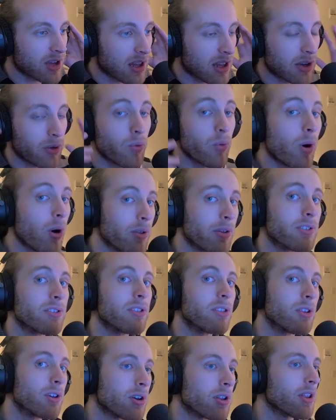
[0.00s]
like, whoa, those
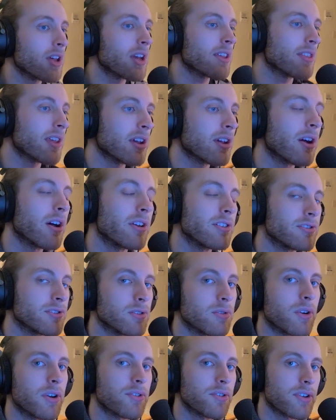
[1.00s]
look like they cost
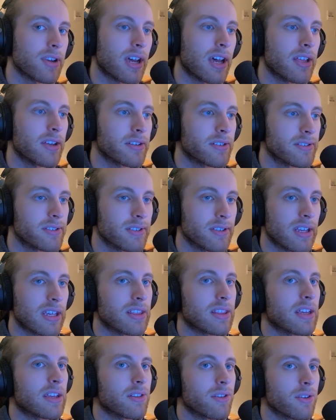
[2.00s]
$200. Like
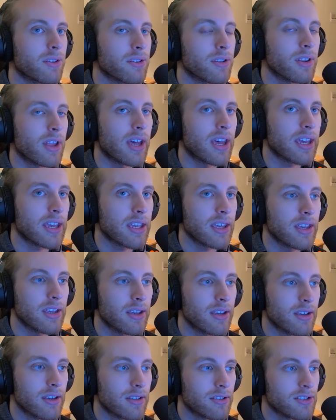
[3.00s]
they look like
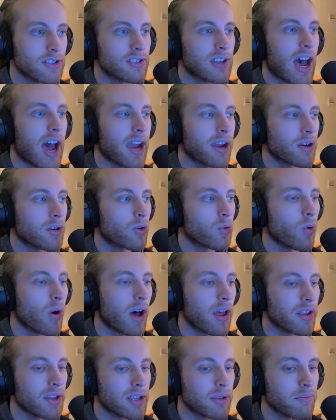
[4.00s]
just higher
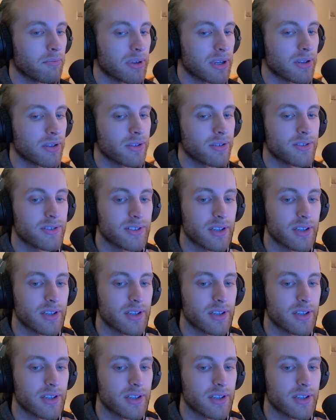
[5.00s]
quality builds